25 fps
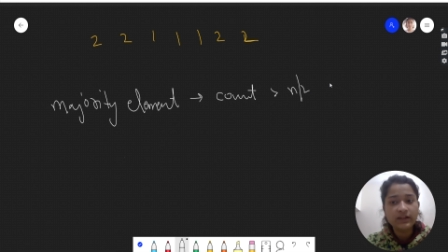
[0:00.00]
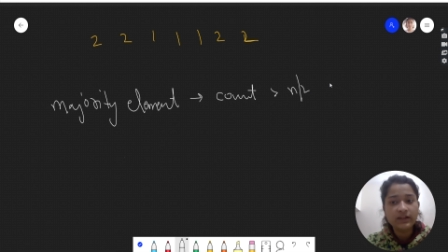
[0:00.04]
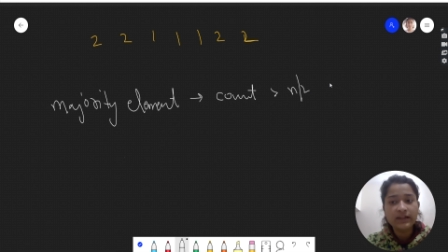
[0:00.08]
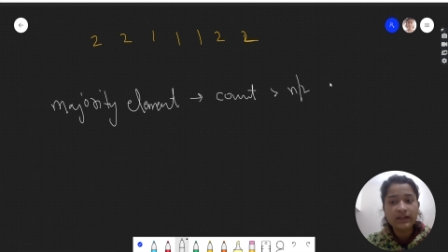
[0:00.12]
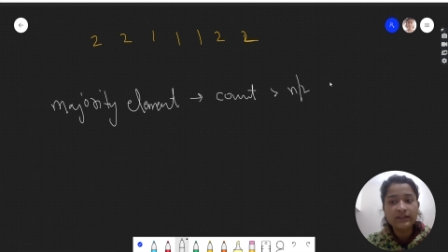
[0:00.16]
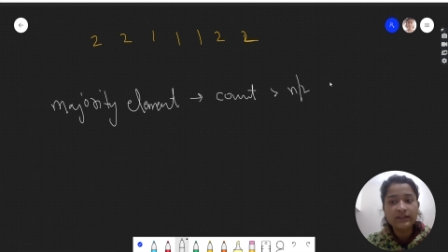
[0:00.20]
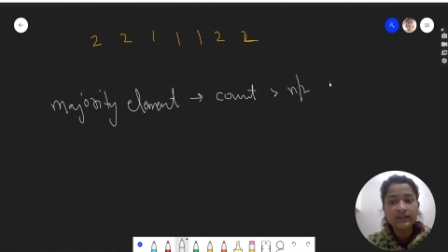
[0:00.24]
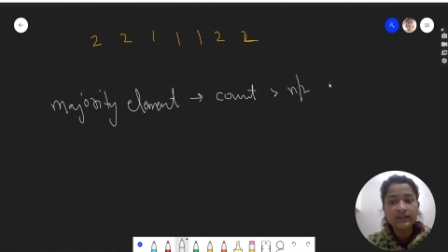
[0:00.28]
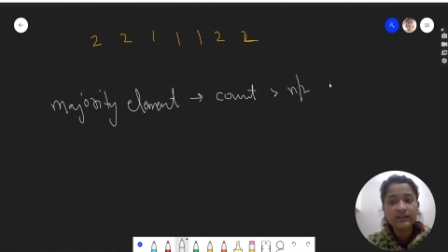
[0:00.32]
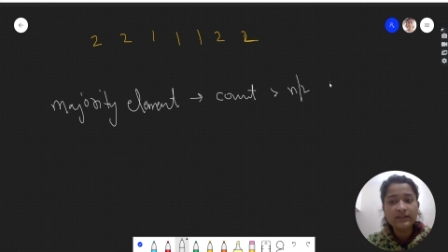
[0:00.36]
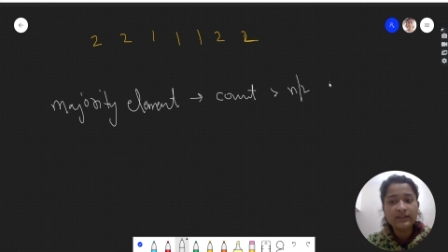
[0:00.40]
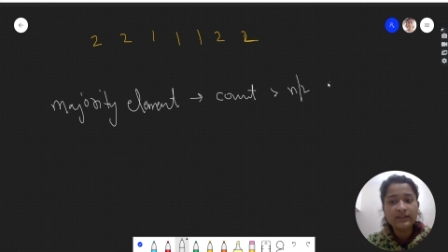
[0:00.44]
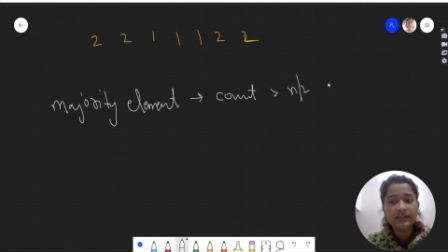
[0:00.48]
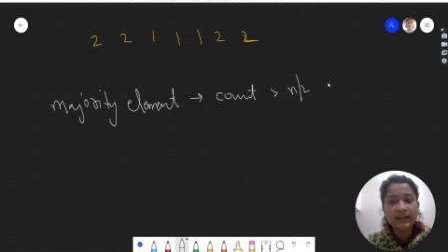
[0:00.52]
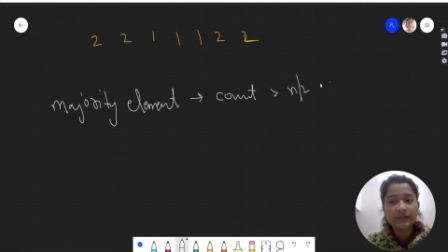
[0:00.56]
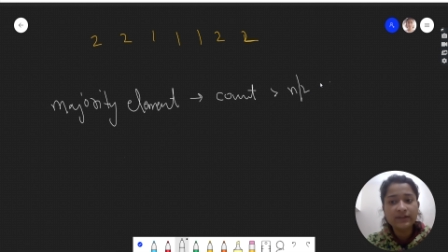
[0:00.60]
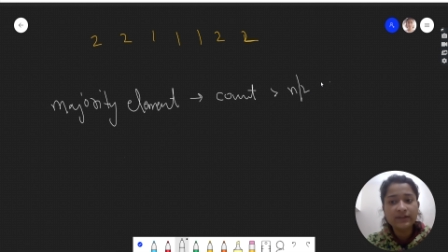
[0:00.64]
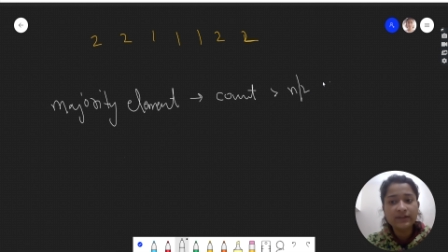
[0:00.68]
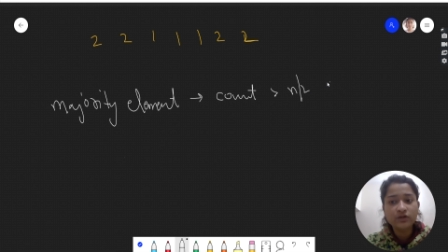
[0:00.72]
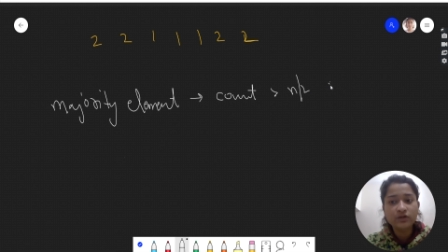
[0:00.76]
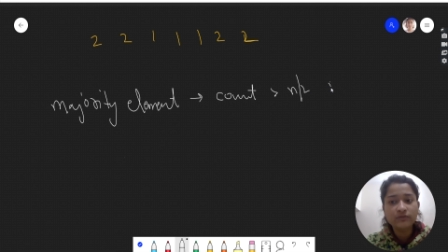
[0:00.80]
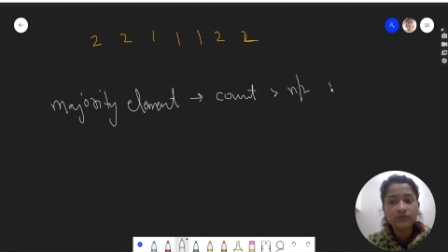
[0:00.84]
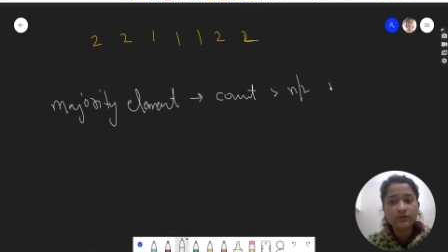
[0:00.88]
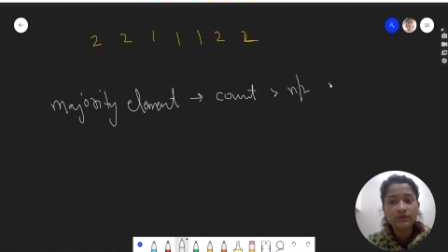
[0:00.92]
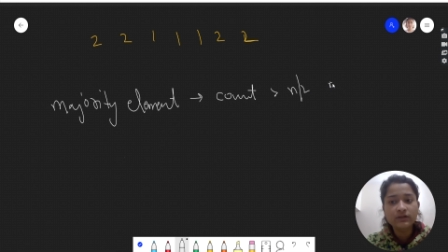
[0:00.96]
n is size
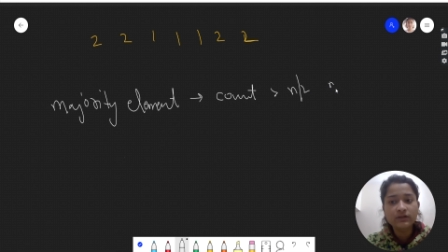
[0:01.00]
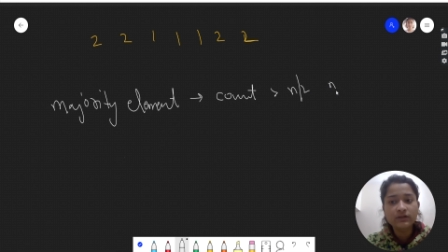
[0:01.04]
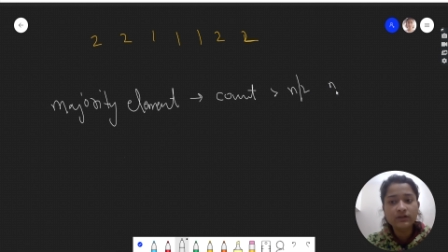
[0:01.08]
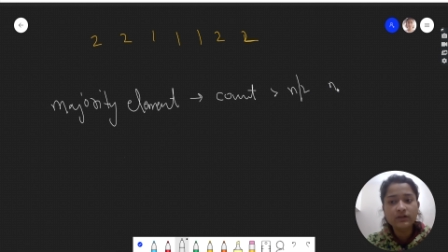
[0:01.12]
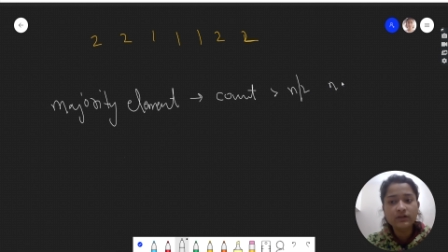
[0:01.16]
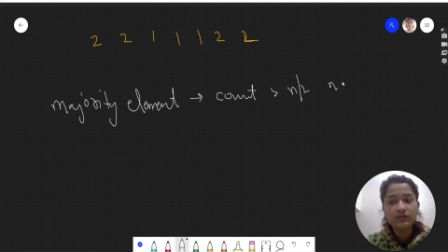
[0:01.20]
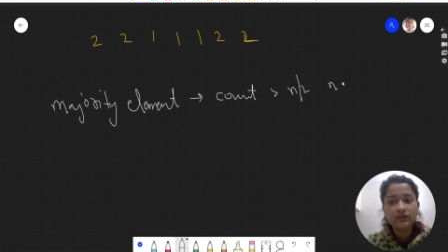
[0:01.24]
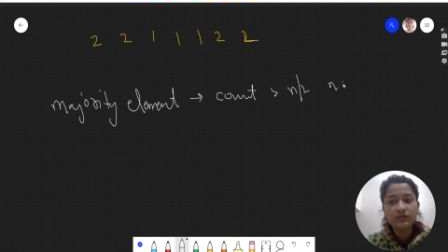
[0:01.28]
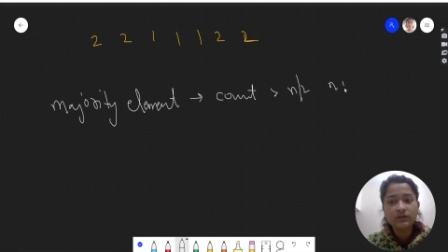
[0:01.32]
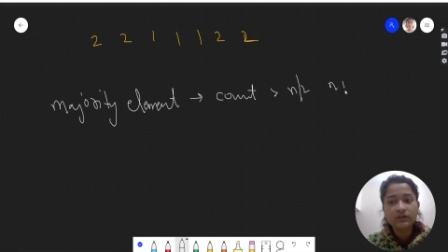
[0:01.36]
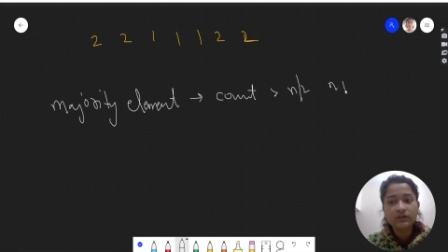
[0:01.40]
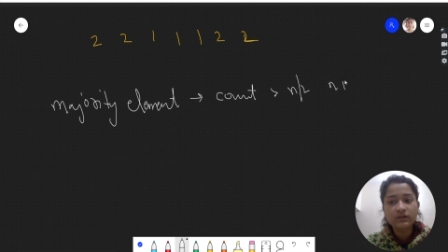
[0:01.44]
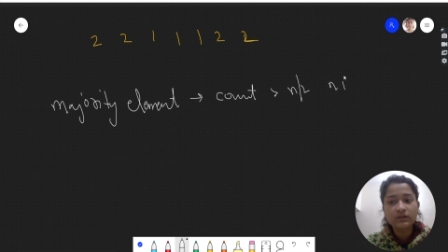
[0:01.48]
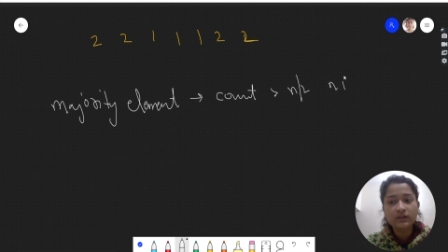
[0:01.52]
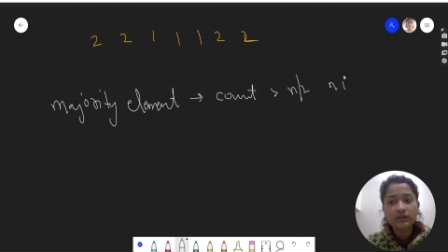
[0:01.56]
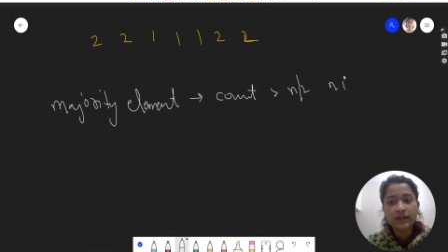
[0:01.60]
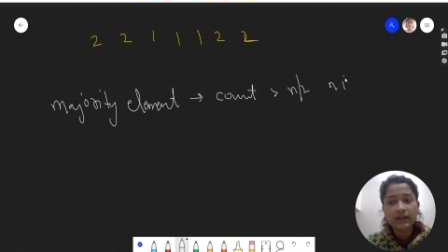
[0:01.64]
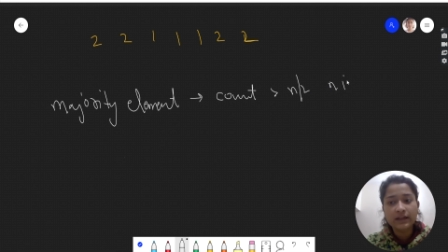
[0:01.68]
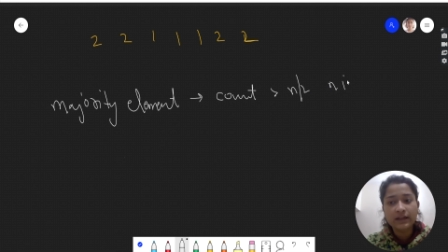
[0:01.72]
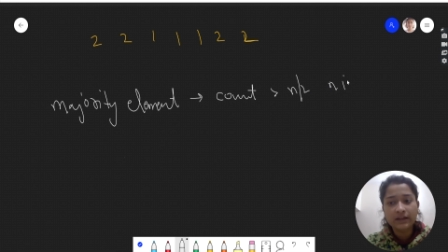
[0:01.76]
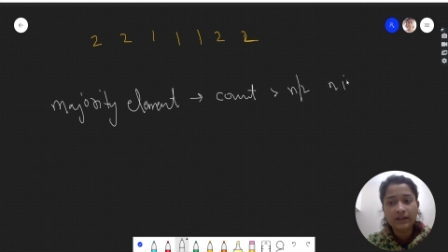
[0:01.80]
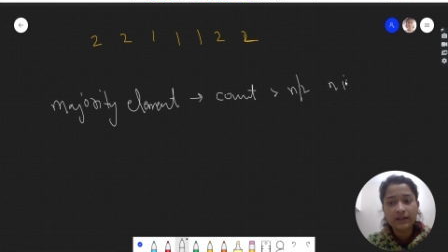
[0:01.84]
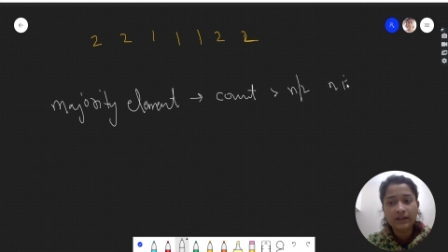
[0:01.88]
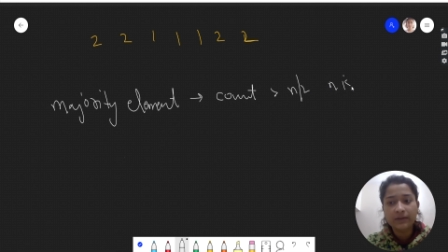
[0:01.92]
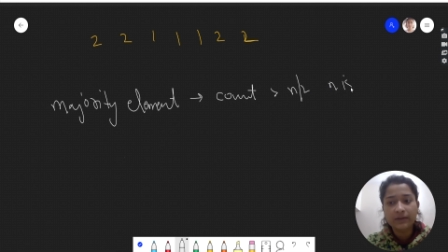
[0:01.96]
of the array.